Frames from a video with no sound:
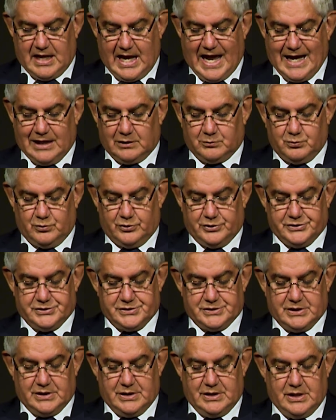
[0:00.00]

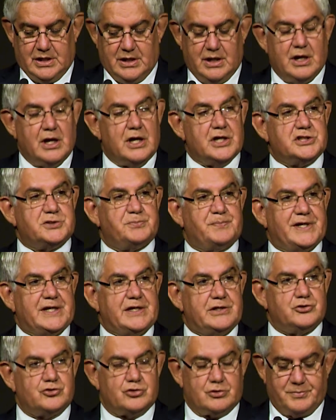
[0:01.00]
outwards has
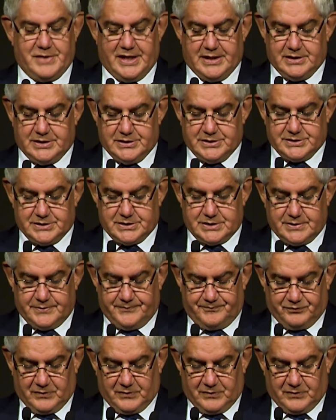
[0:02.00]
been tremendous.